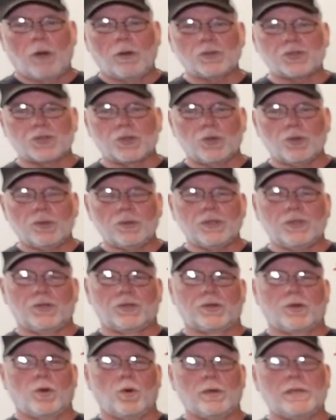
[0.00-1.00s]
also,
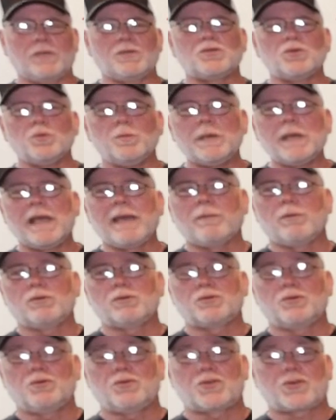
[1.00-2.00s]
you're going to be able
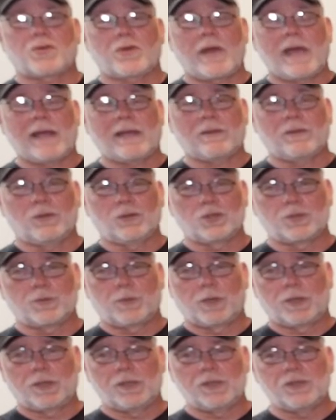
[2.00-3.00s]
to track those
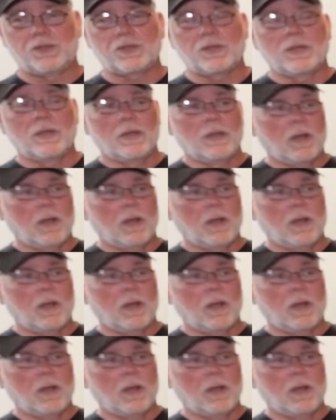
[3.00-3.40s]
birds.